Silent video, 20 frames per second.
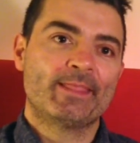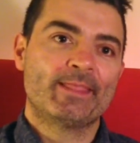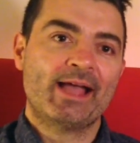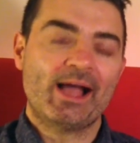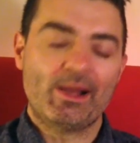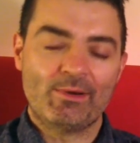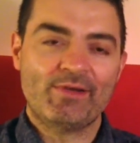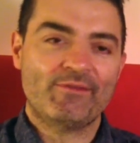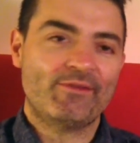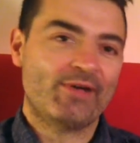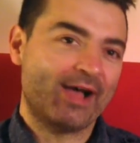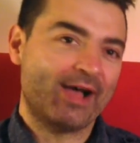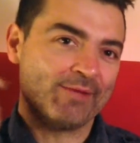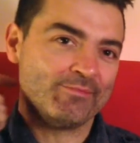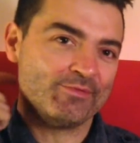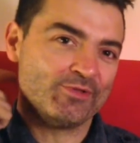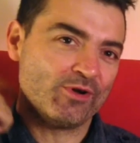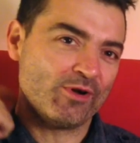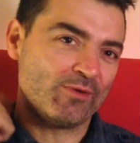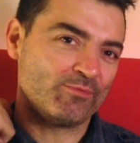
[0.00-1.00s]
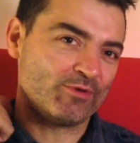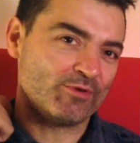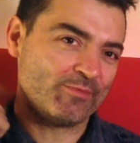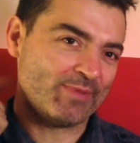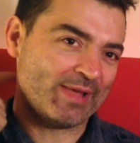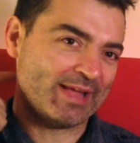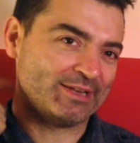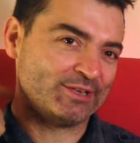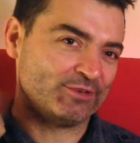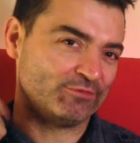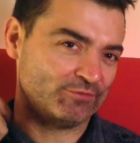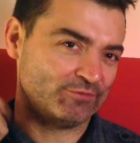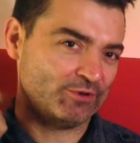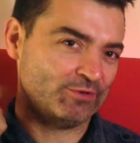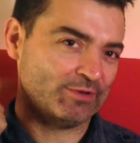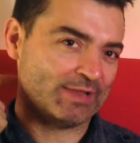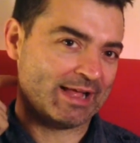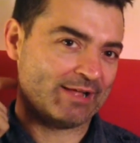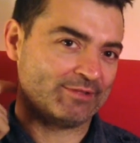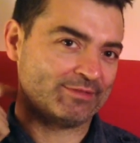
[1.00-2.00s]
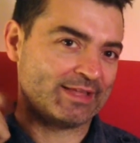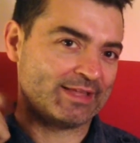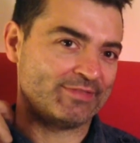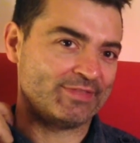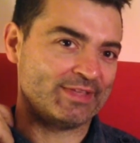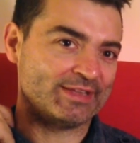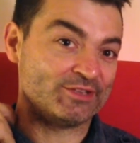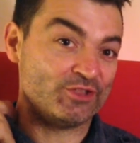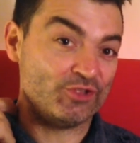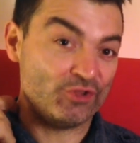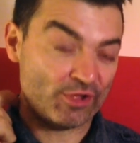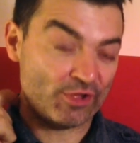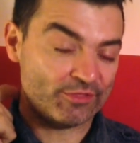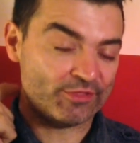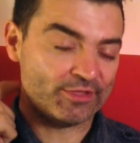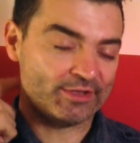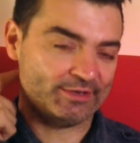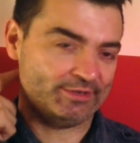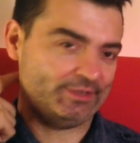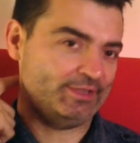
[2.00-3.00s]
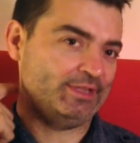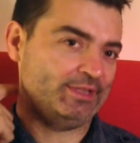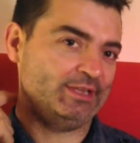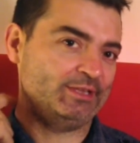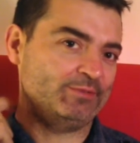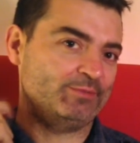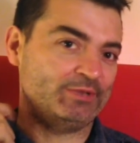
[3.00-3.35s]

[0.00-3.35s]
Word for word: However, I'm not prepared to rule out that there's nothing to this,